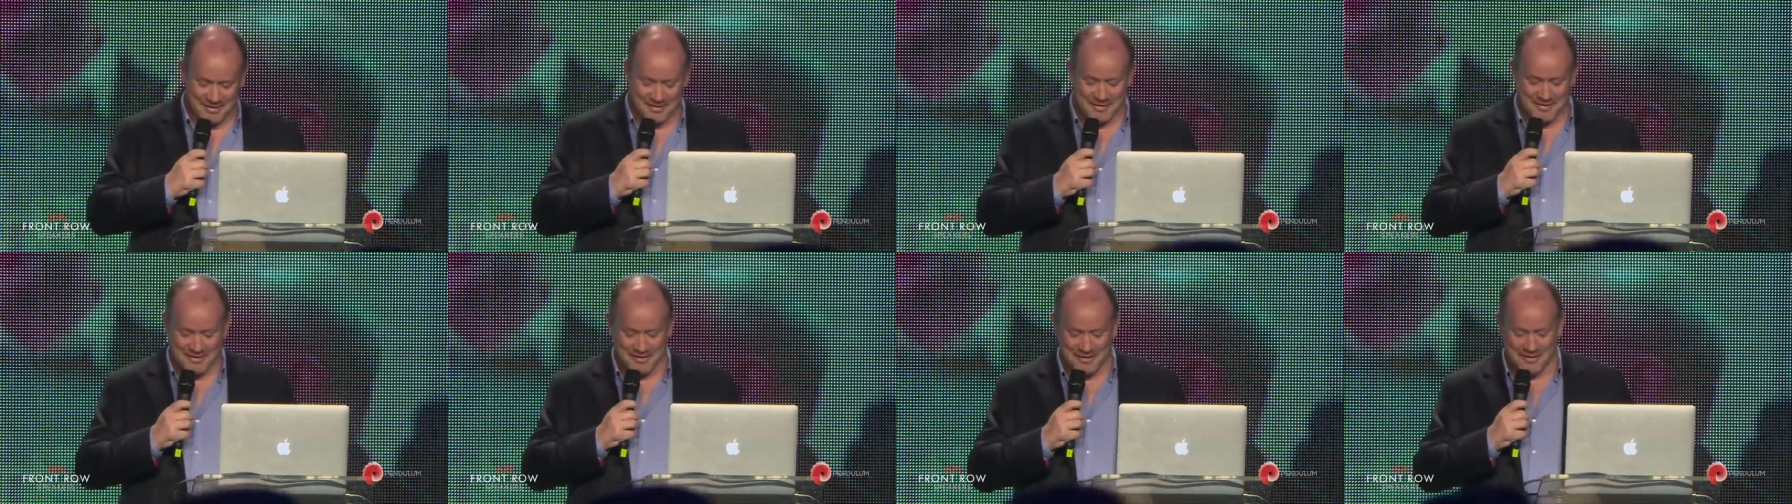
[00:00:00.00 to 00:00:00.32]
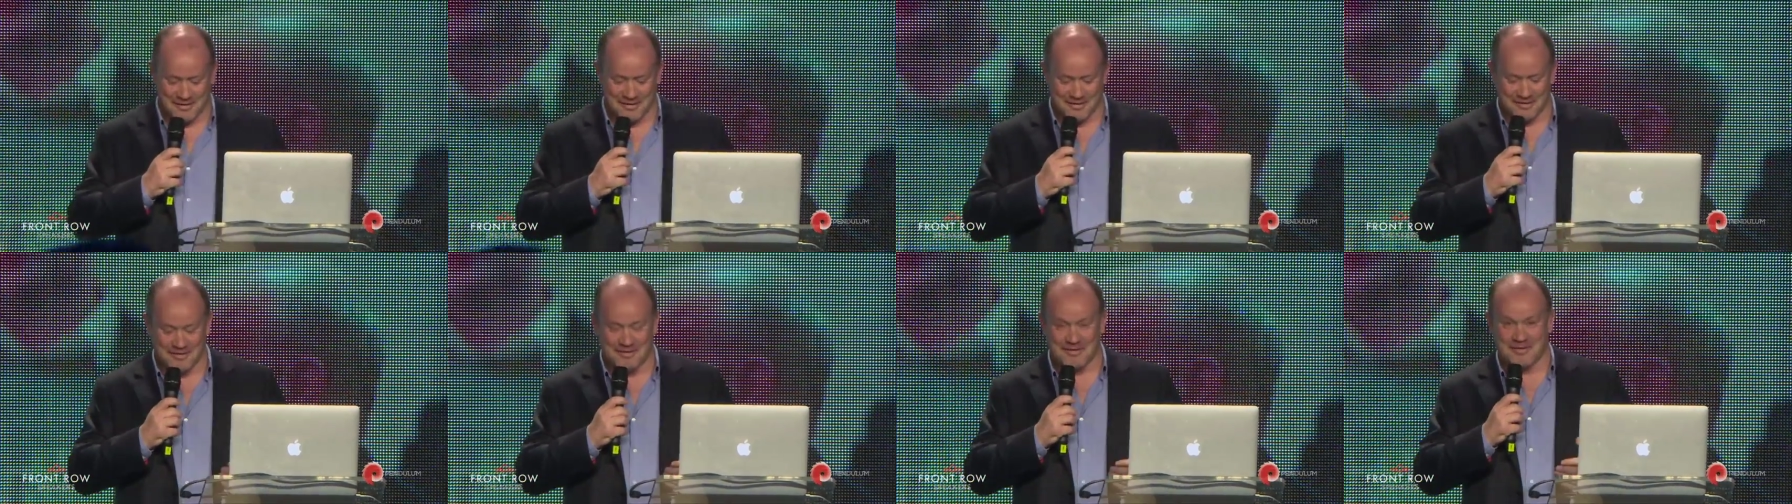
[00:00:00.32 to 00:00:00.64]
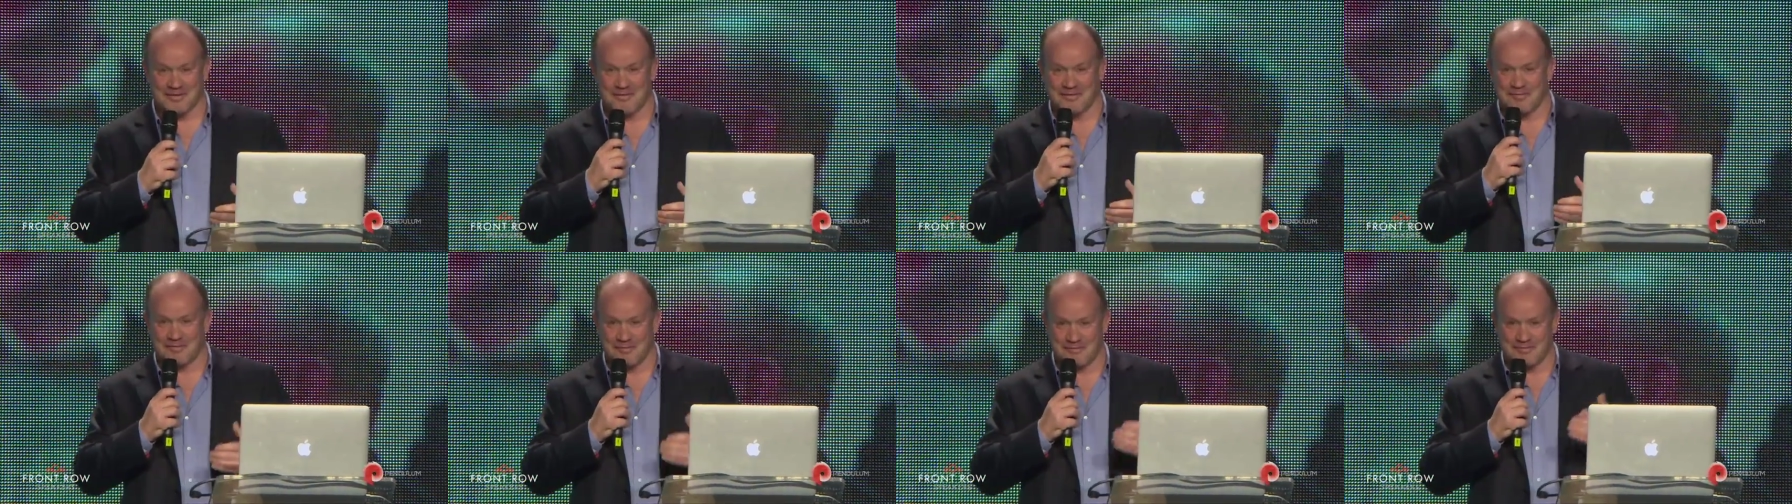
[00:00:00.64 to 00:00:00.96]
so
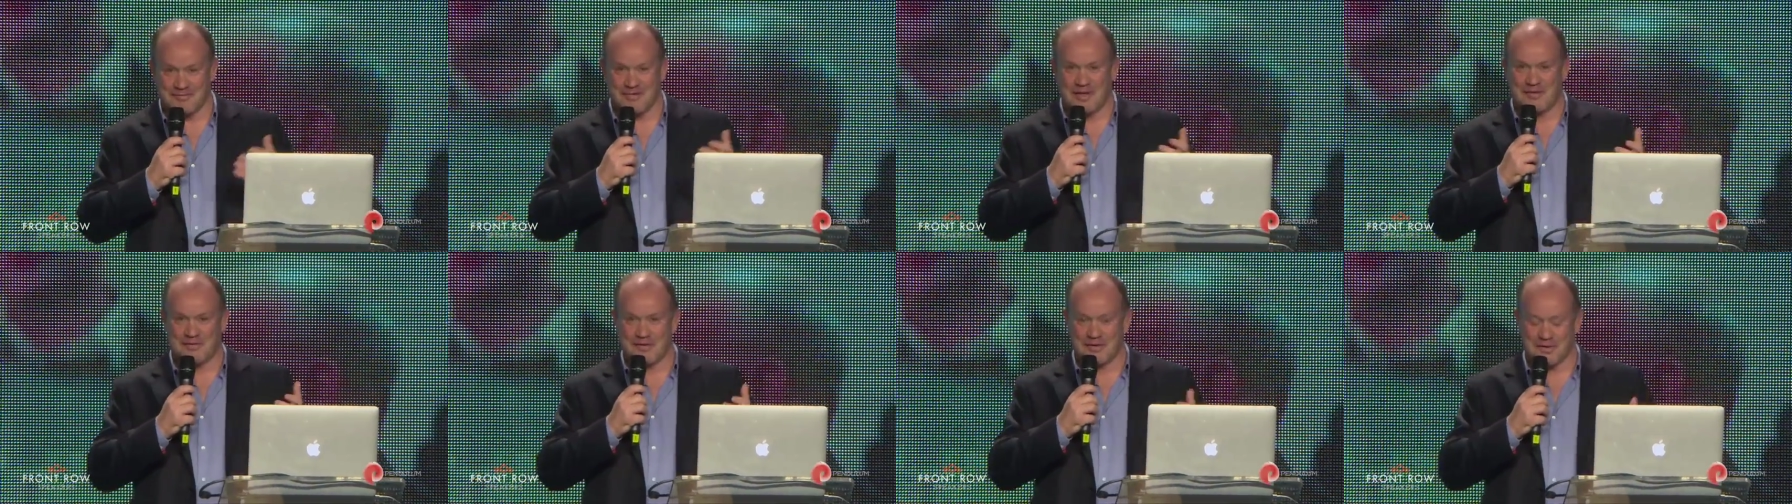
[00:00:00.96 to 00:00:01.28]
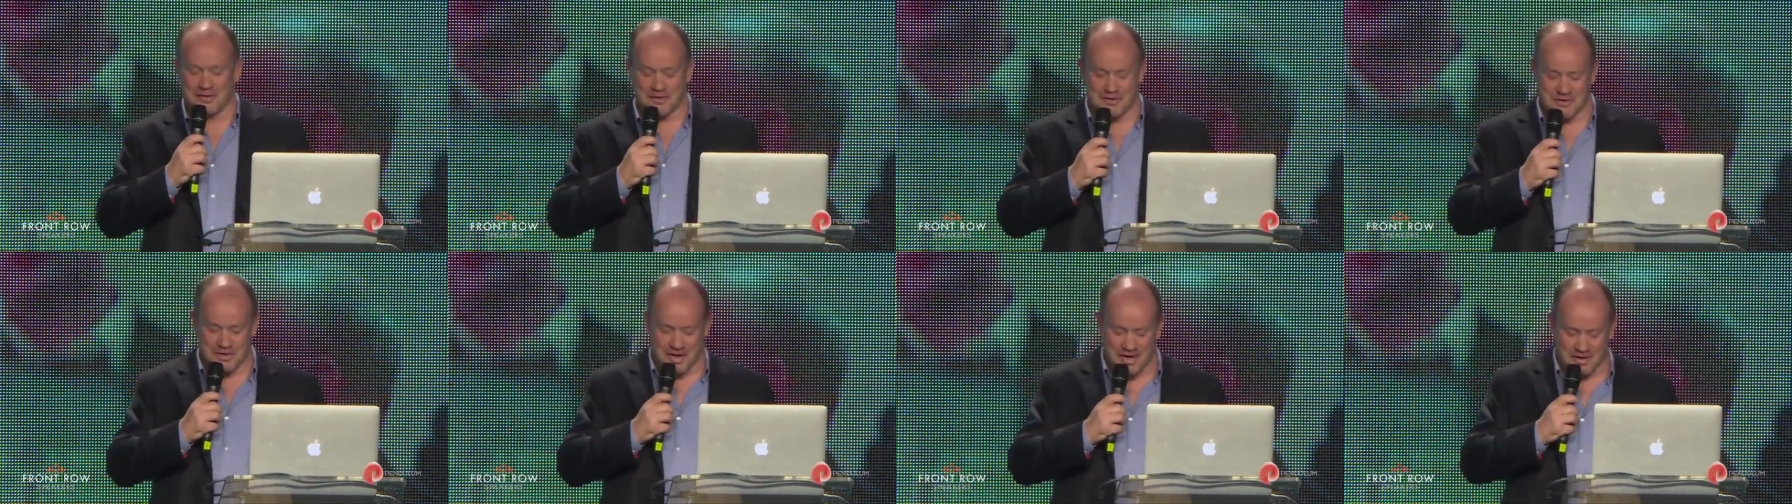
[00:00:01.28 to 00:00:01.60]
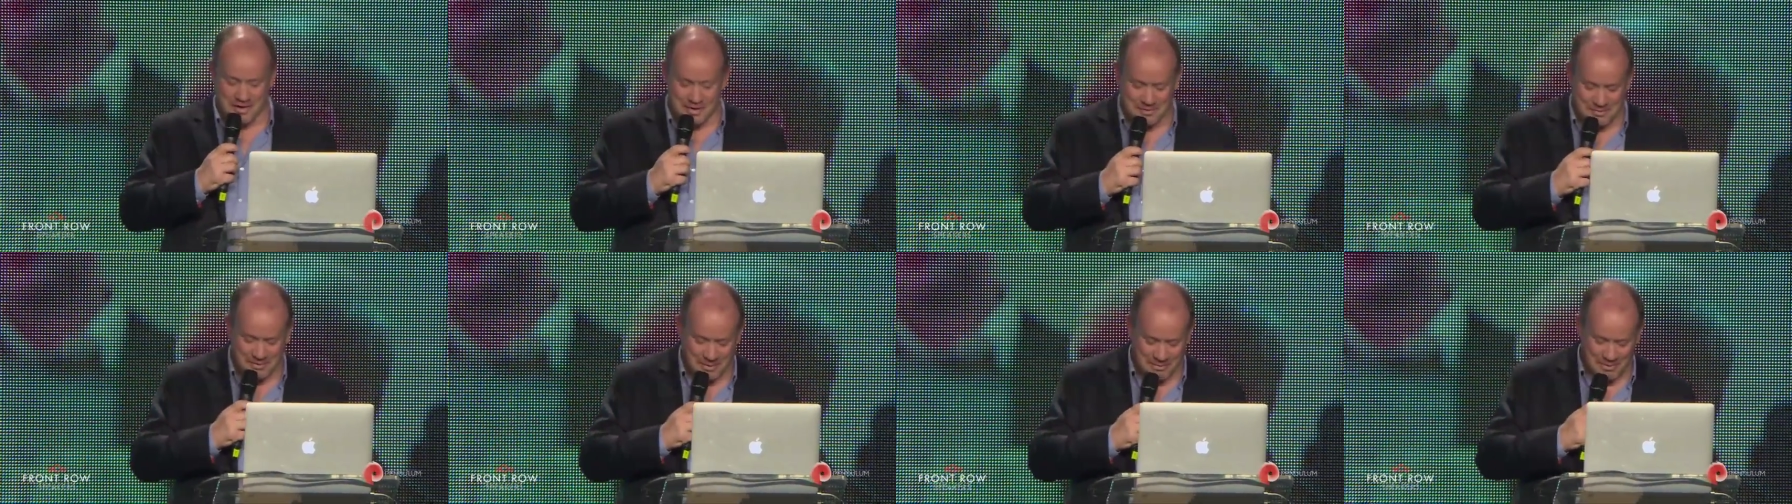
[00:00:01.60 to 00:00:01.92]
even though
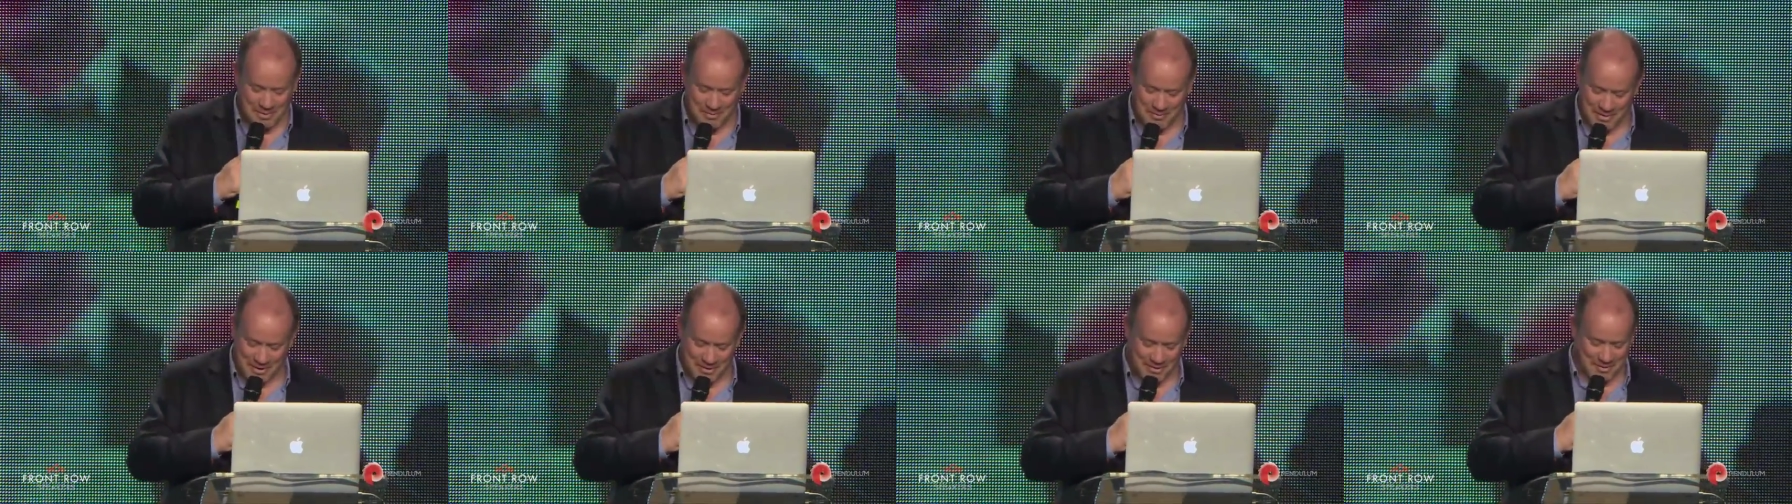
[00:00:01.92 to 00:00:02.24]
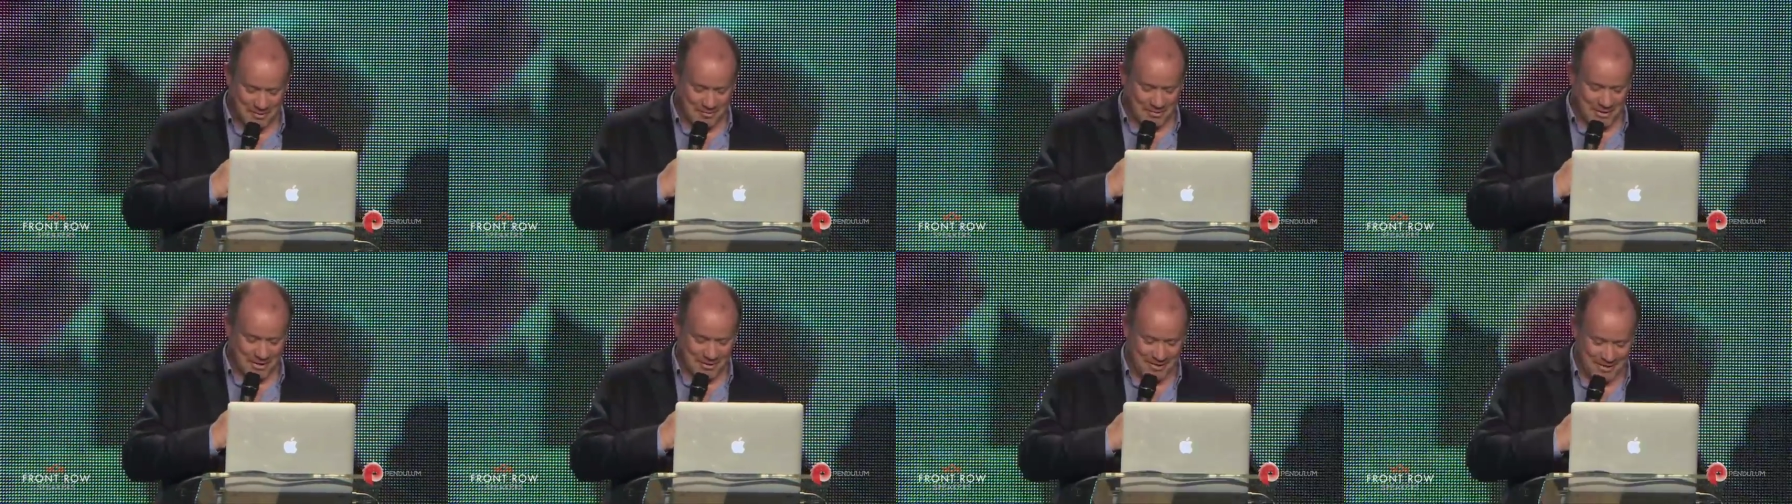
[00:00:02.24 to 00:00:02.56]
John is probably better than me